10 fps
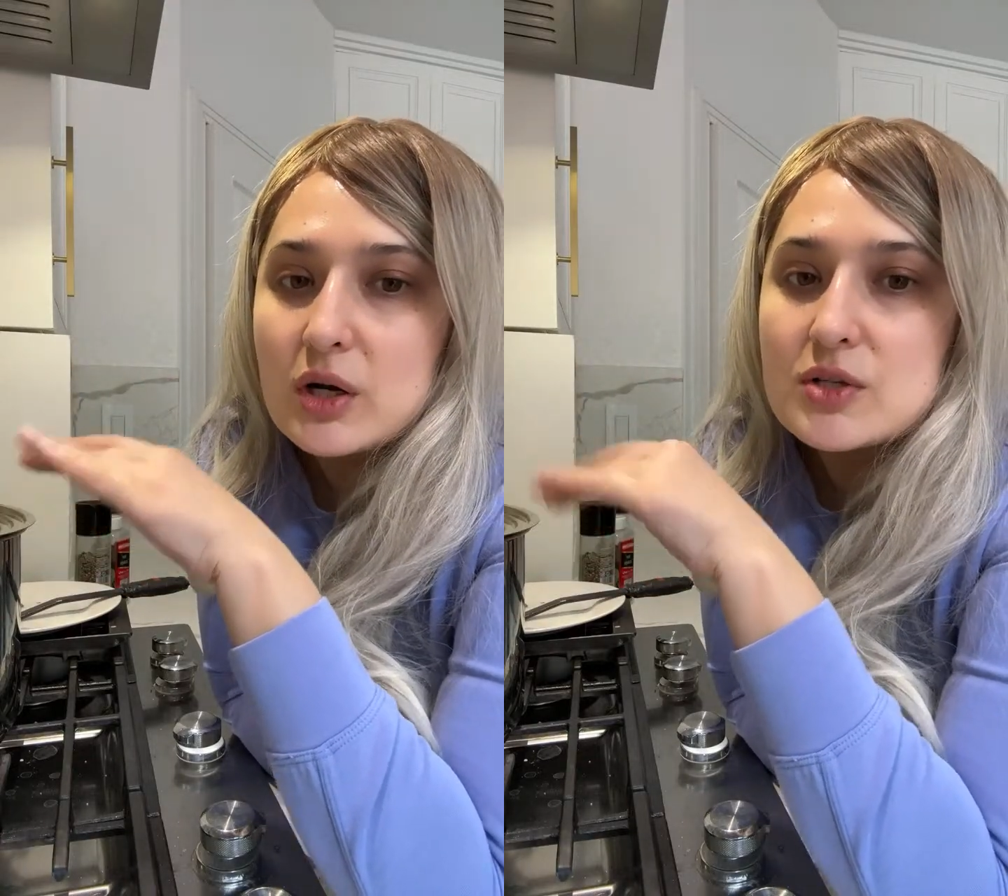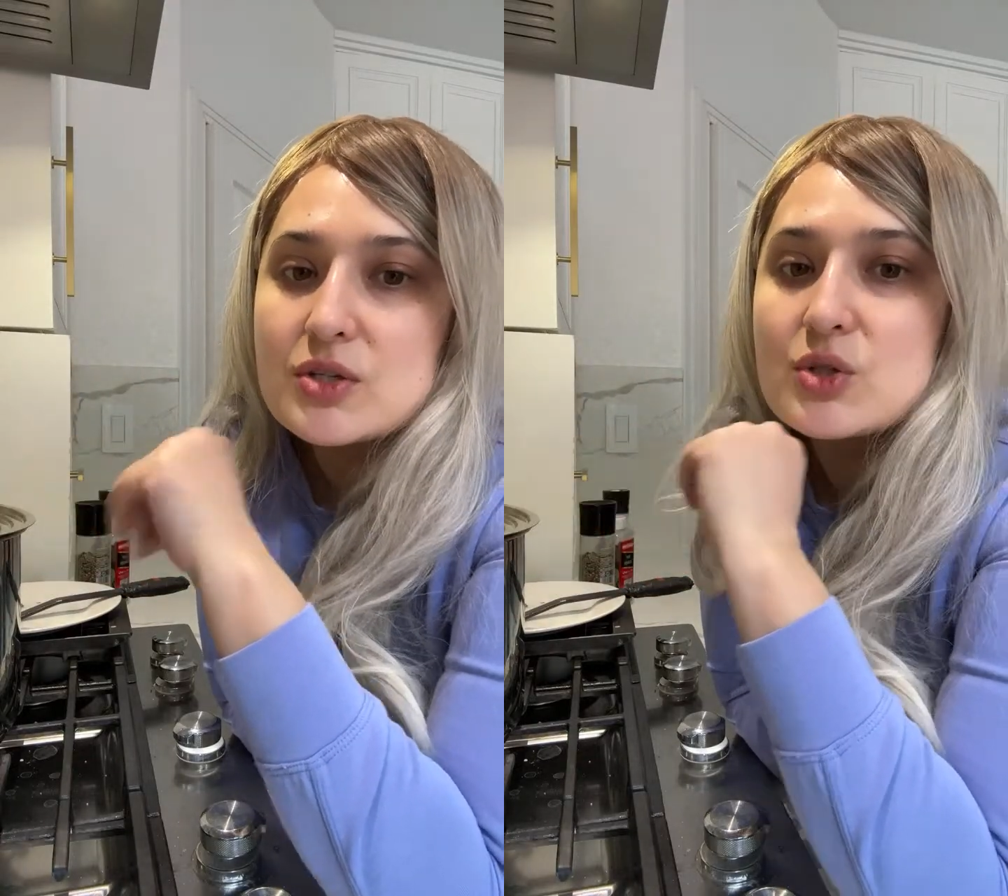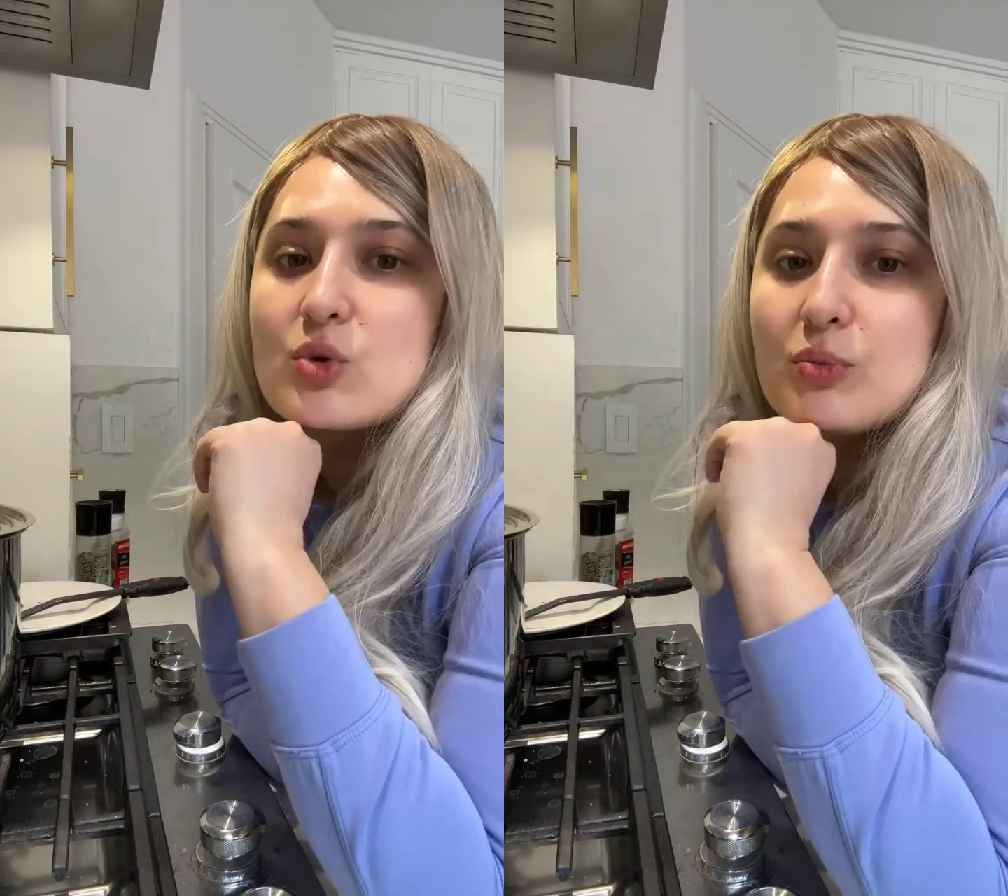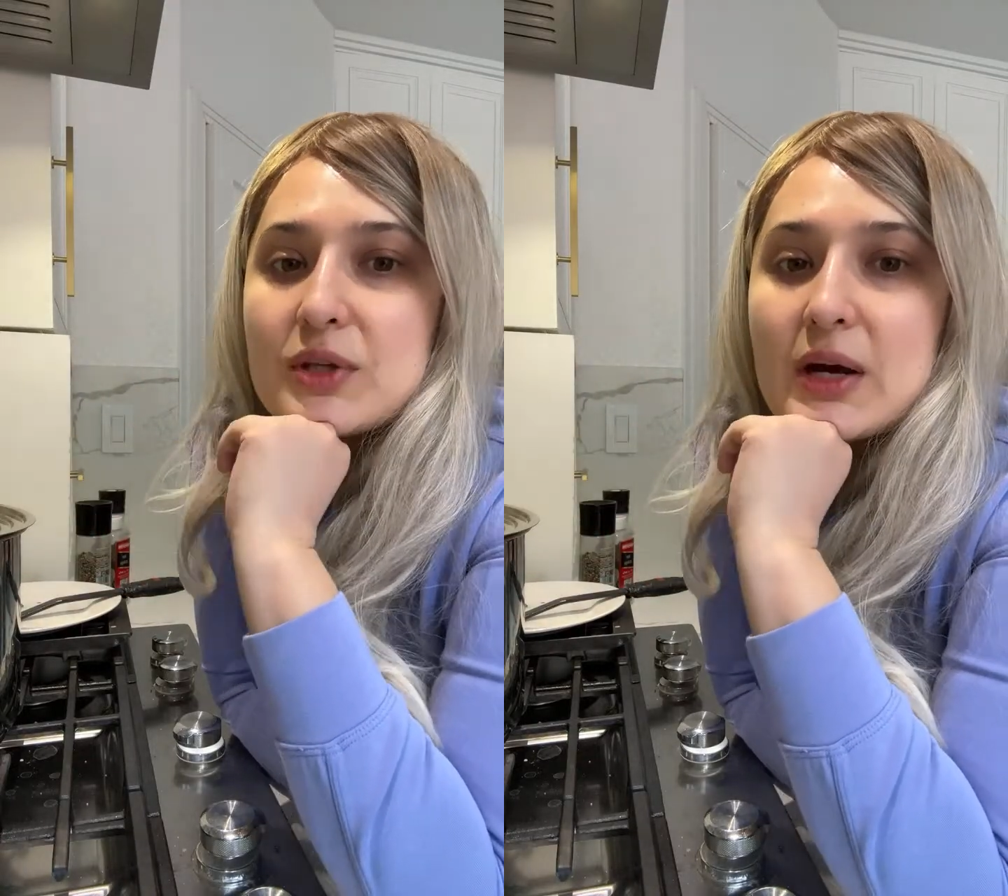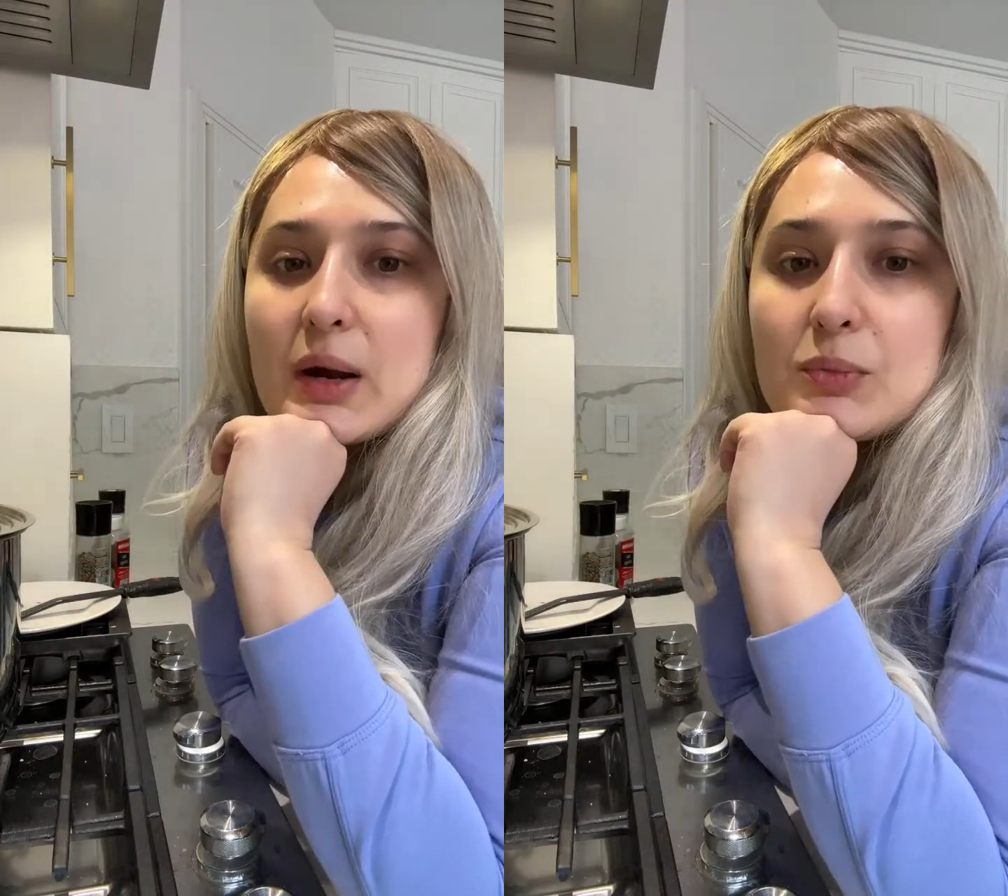a soup
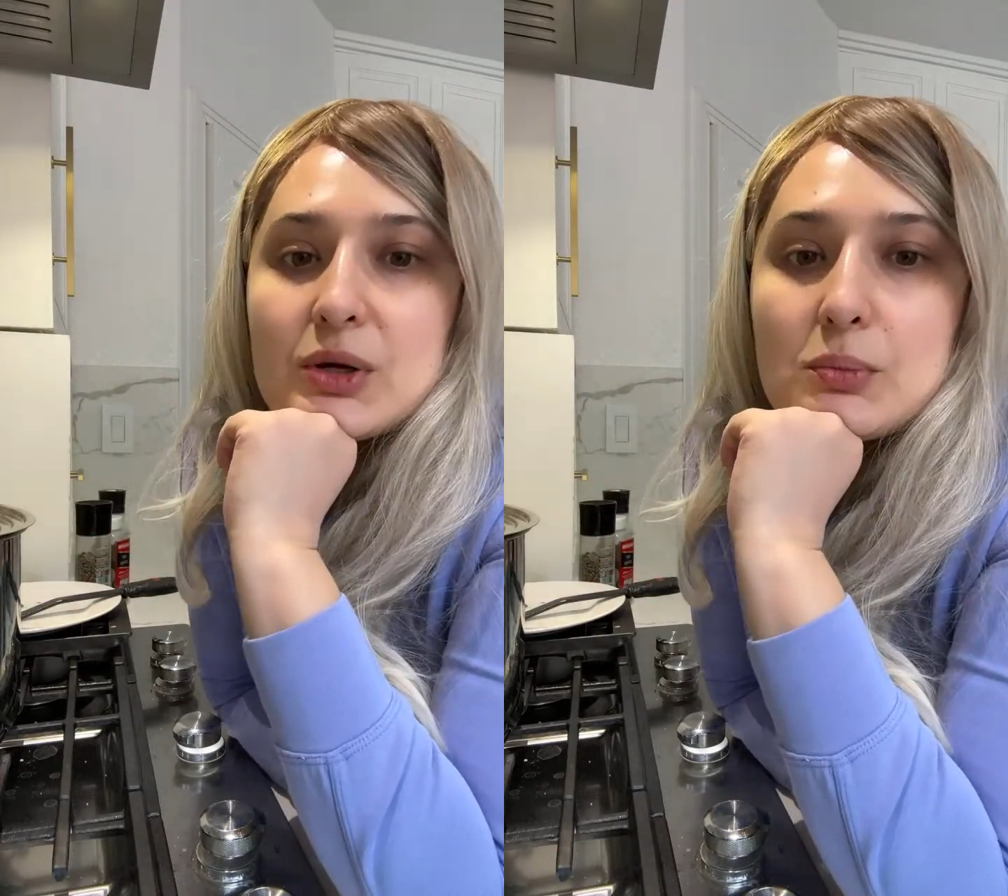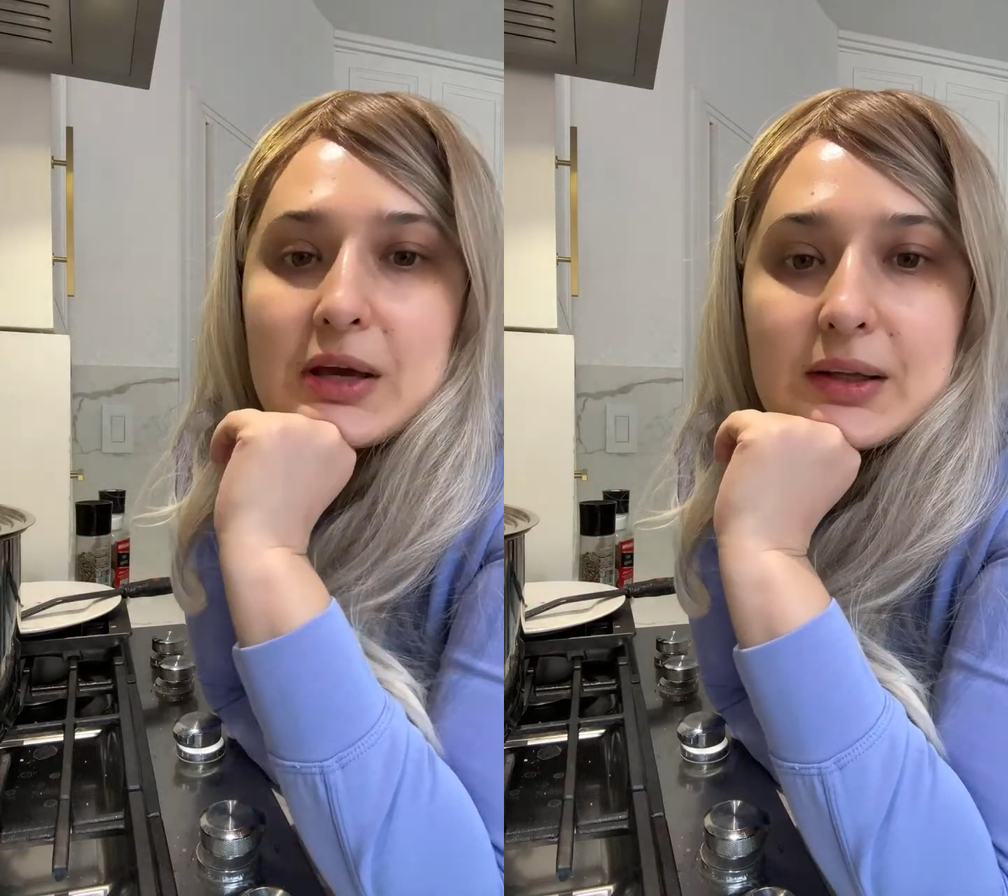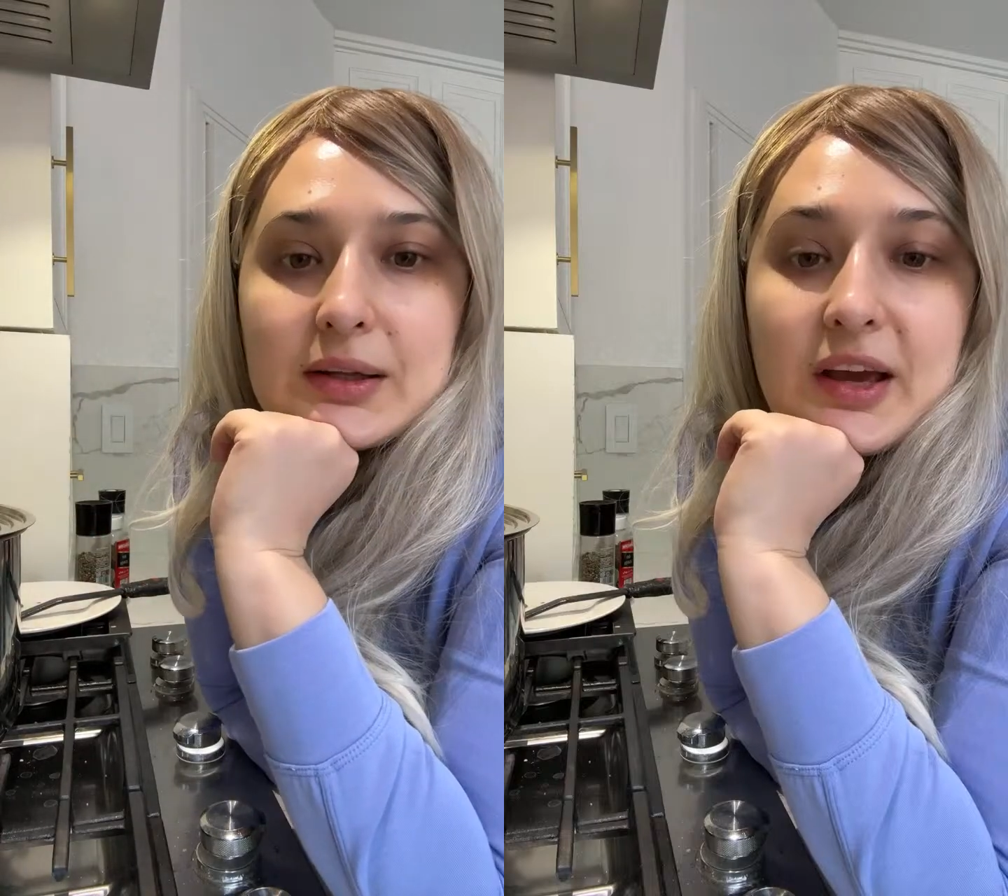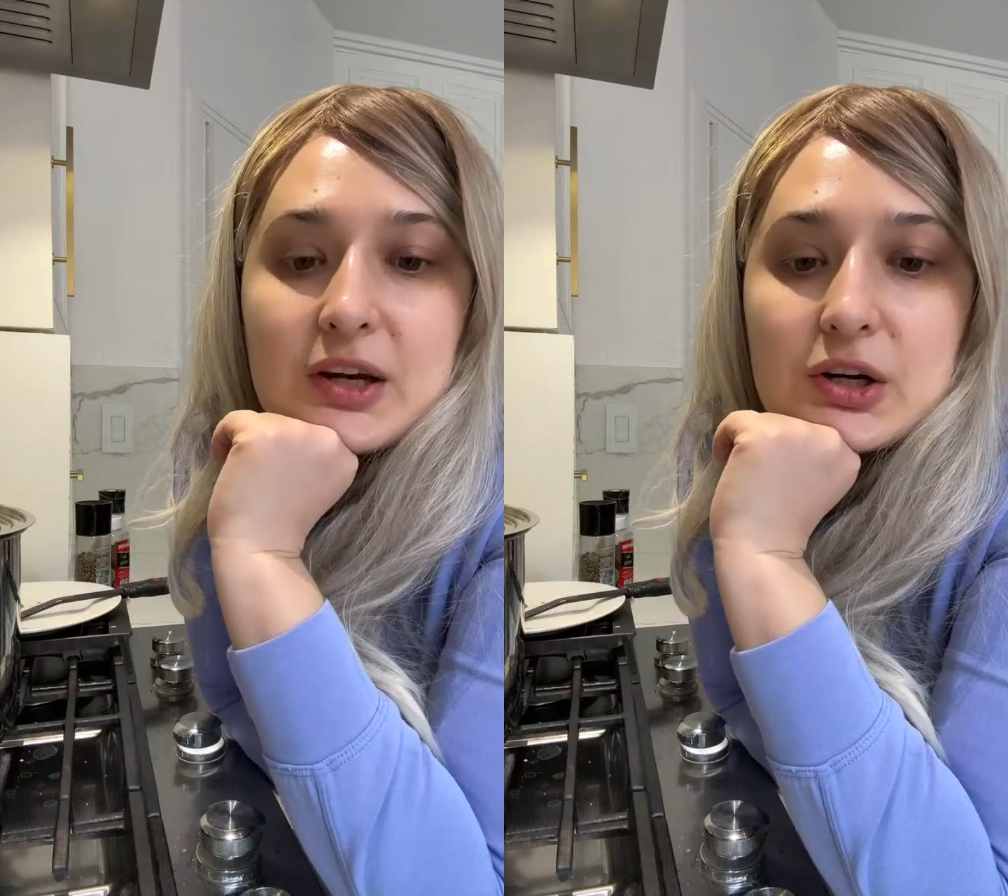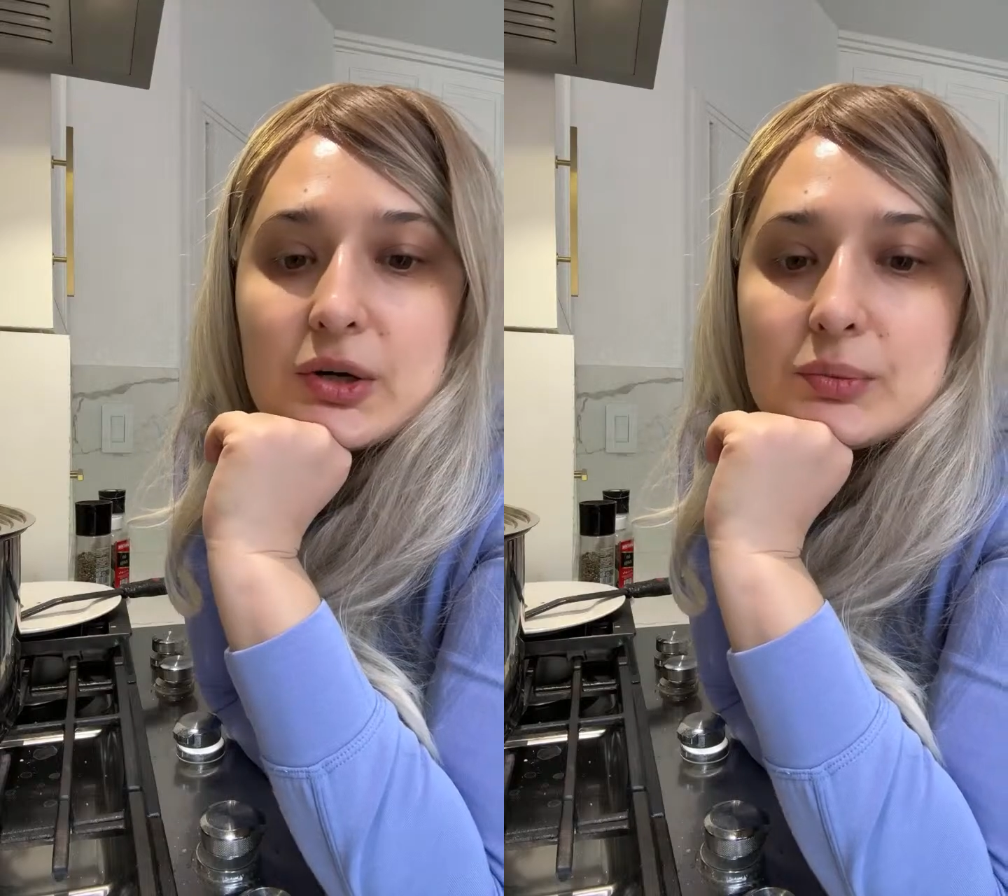that I'm going to make
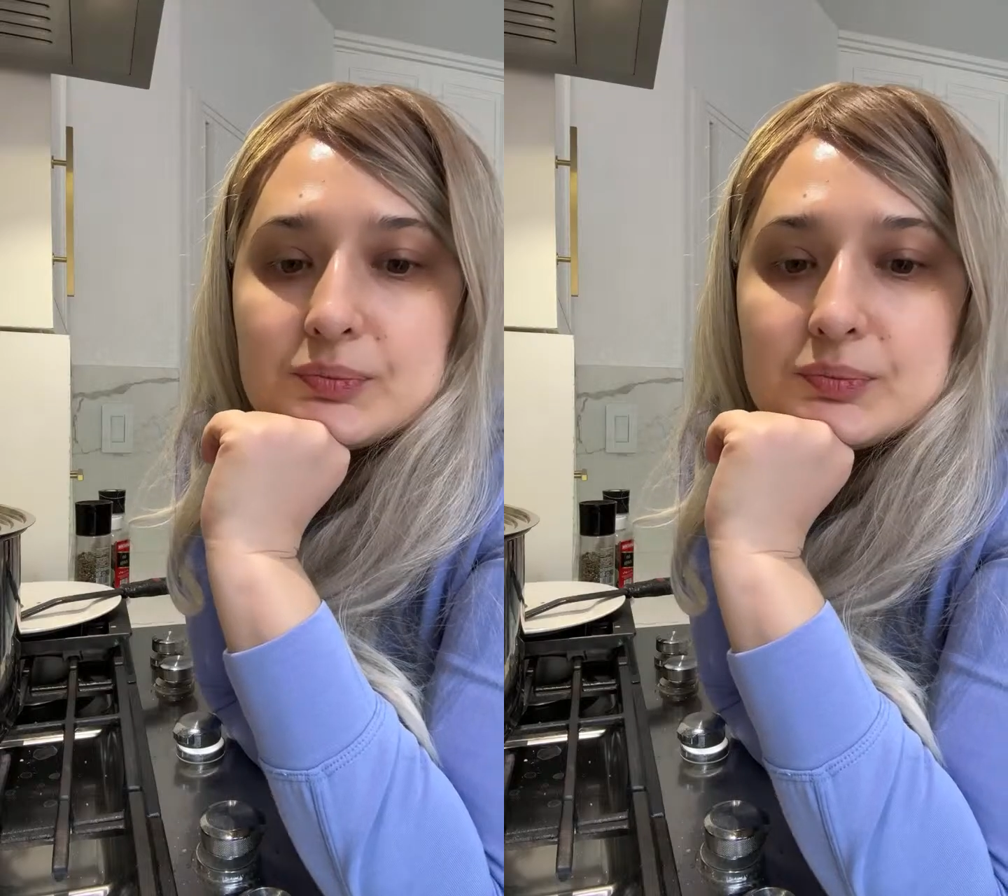later.